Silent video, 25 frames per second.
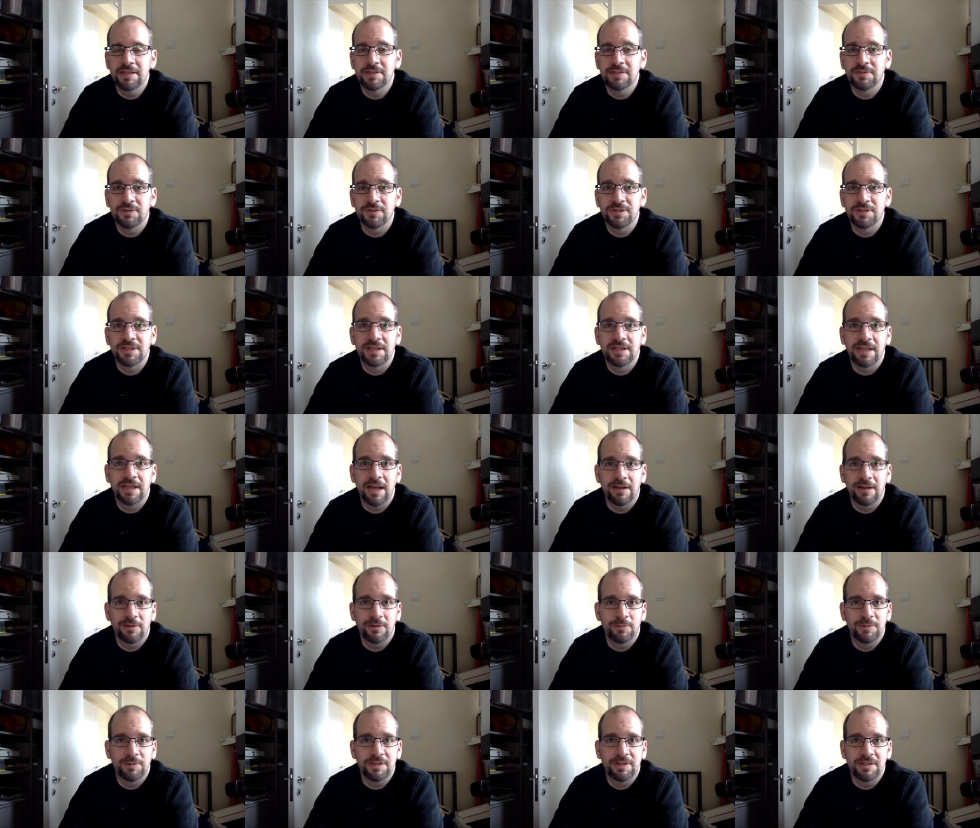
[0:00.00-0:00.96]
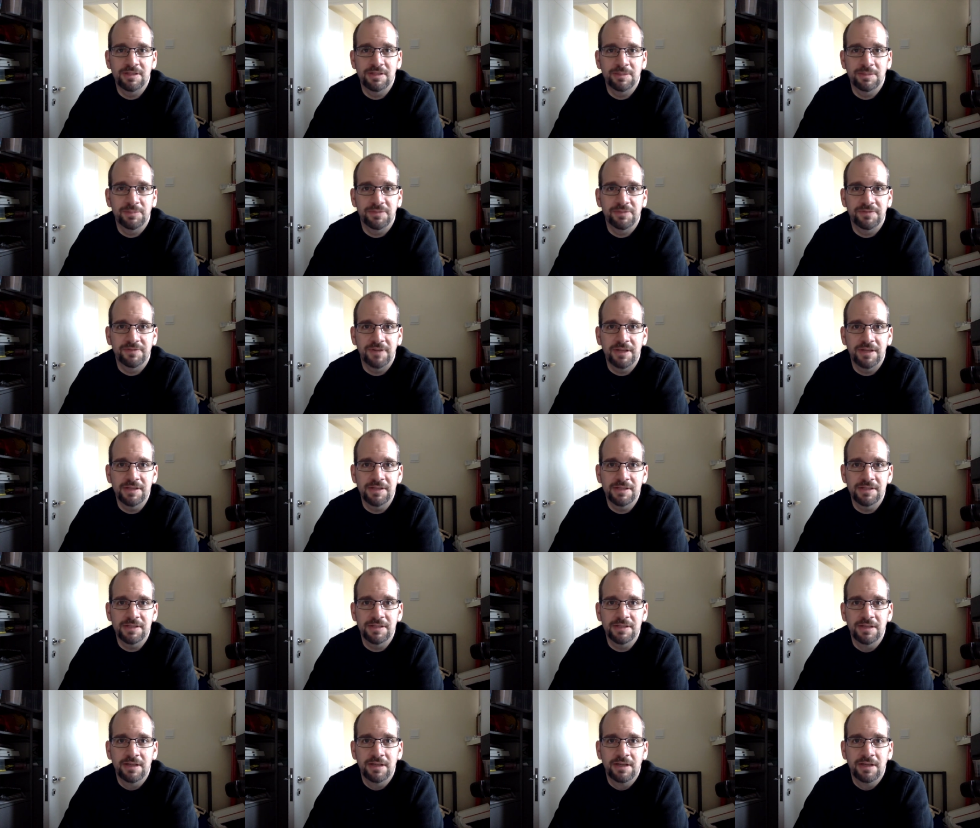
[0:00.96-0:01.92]
first encounter with the simple fence.
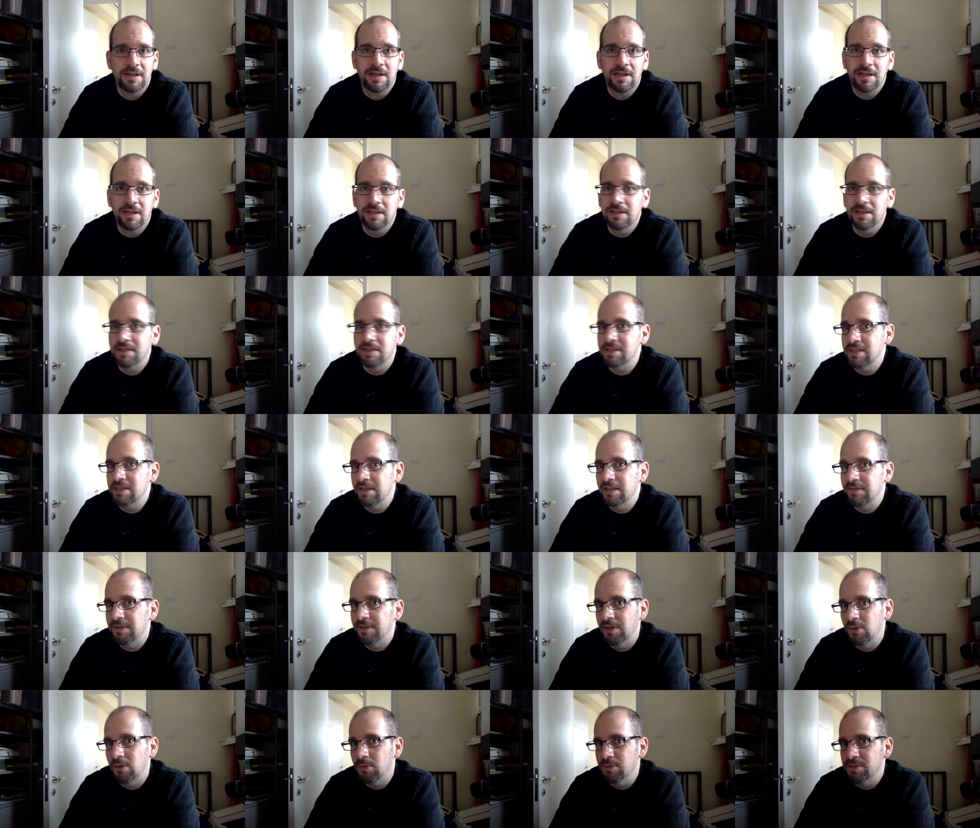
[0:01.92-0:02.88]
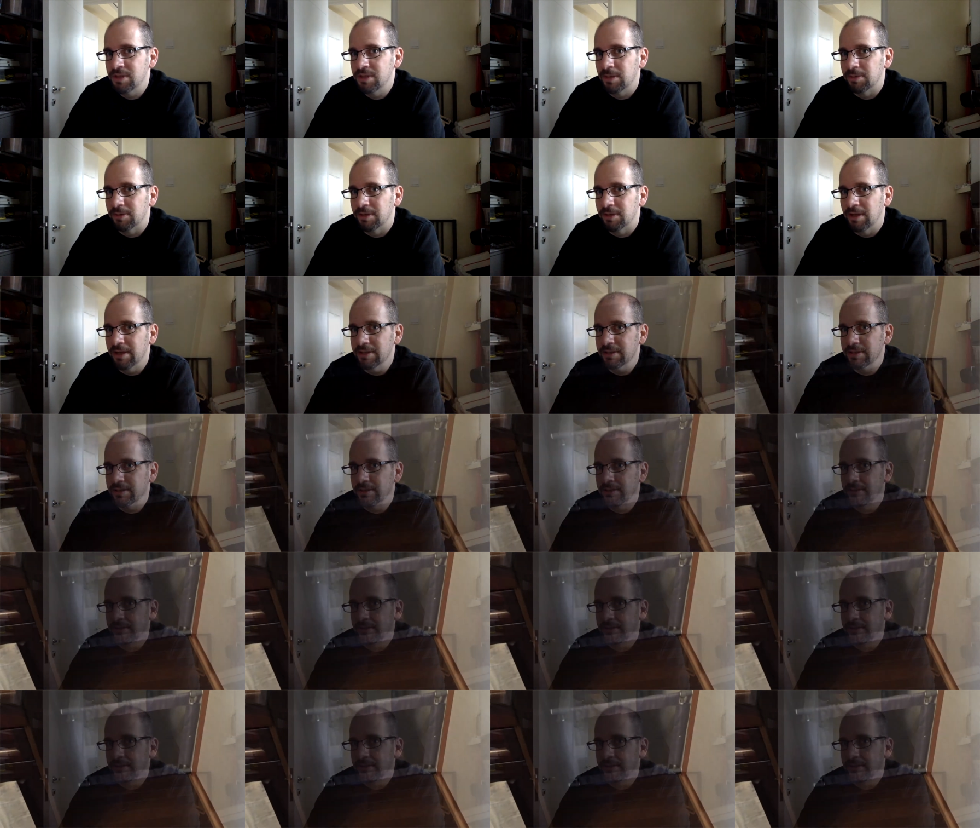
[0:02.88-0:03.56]
Let's see if it holds up or not.